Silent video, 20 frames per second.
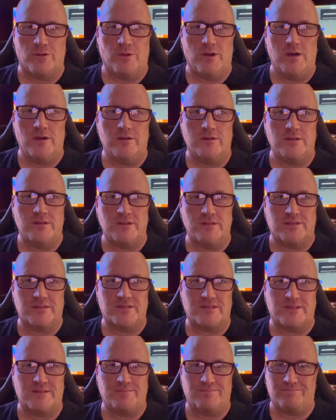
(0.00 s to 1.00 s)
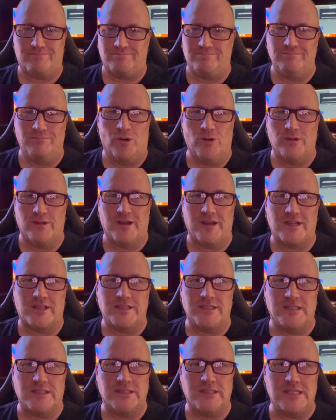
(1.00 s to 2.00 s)
well, it's more than
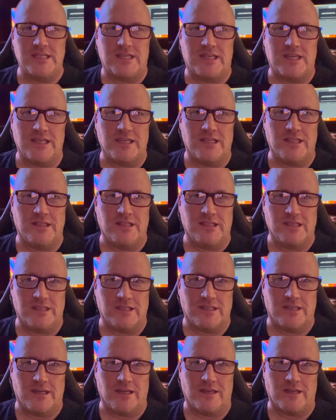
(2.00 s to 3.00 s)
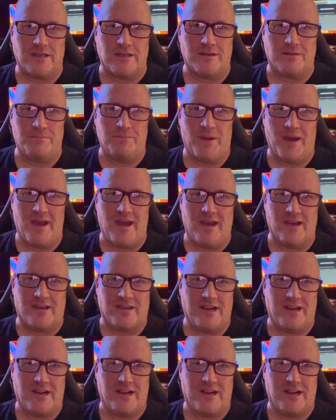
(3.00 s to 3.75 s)
likely a leak in the bag.